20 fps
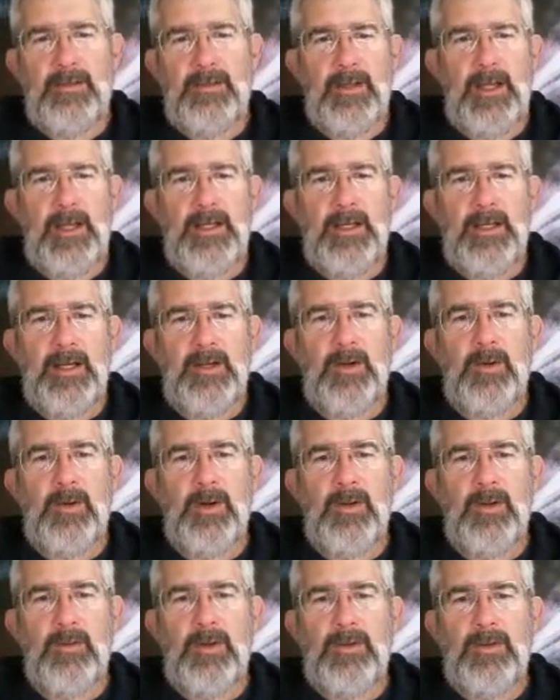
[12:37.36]
hey, I know
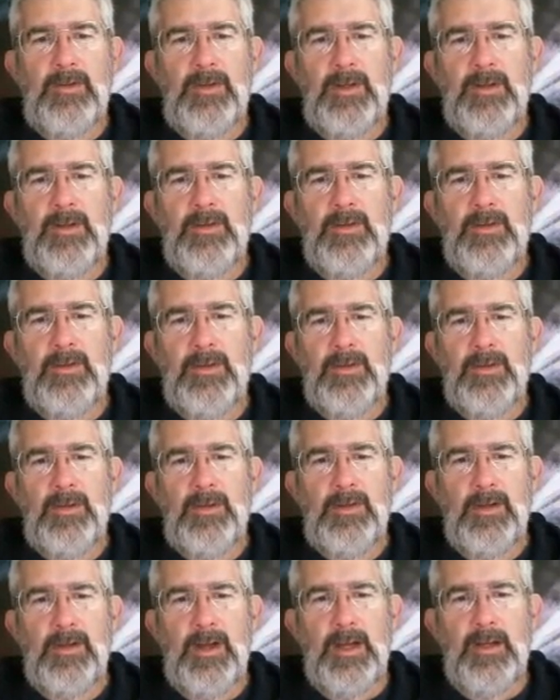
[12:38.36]
where the wrist is,
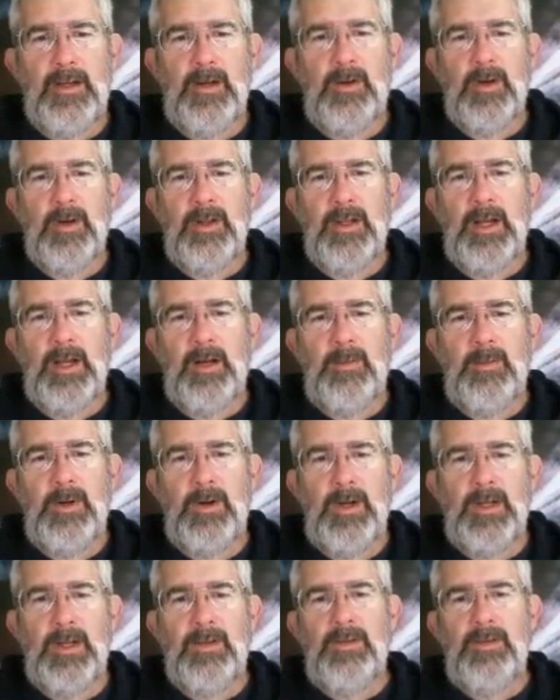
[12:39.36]
I know where the
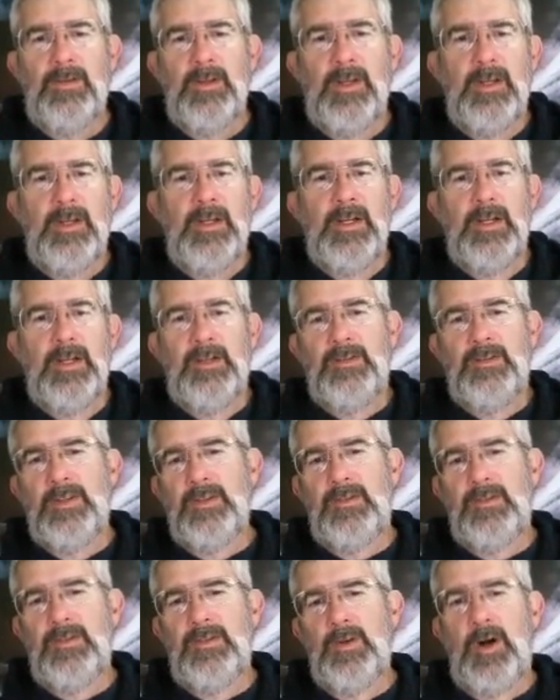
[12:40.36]
elbow is,
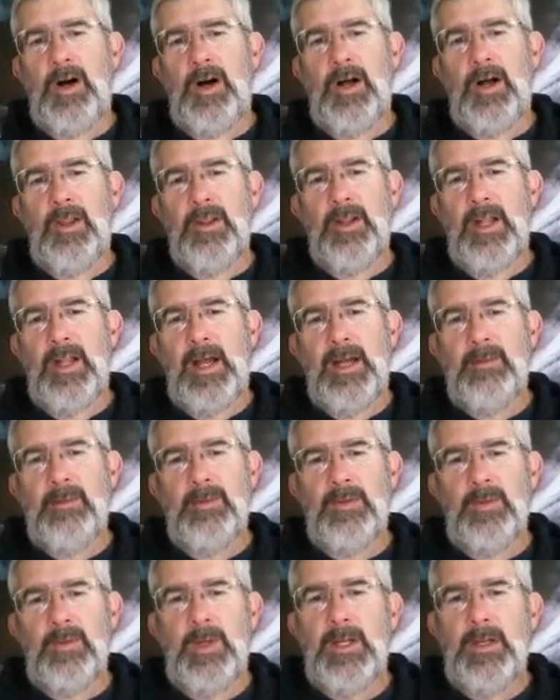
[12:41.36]
just draw the line
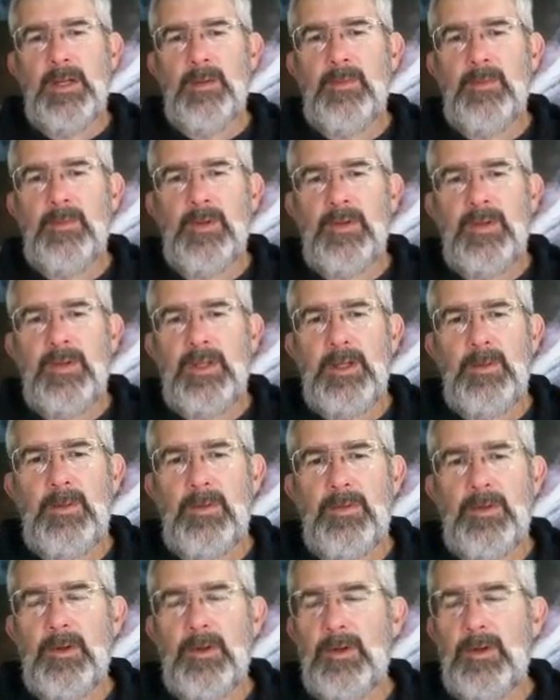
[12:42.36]
between them with t
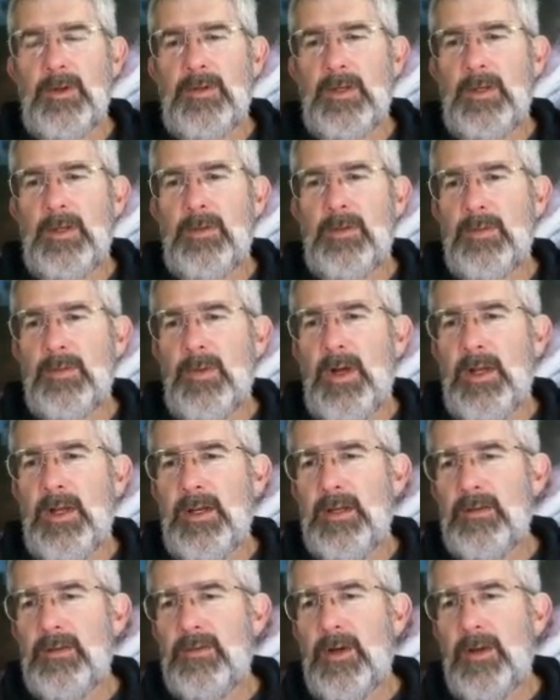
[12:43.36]
equals 0 to t equals 1,
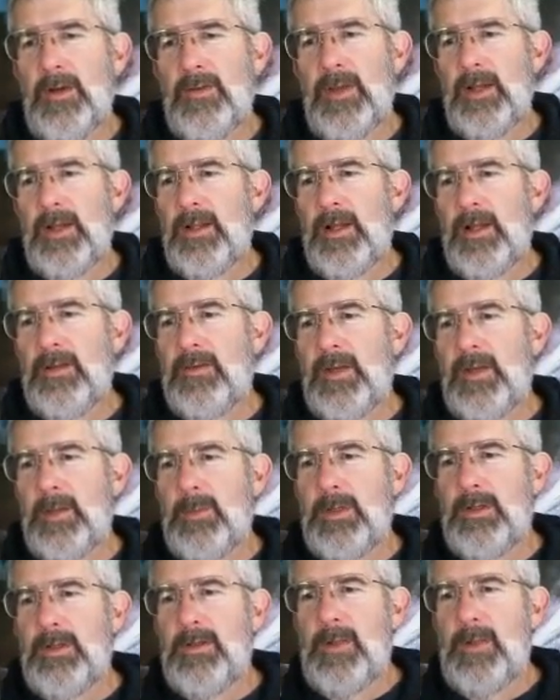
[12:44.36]
and it draws that line segment.